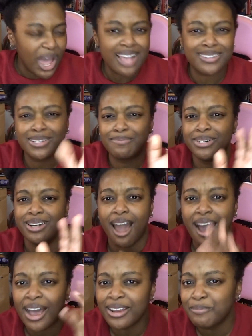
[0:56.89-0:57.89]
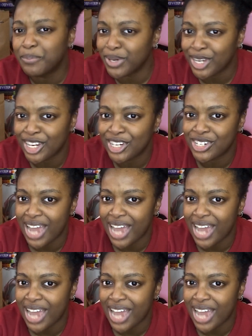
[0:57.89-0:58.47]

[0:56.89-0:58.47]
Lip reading: have some non-bookish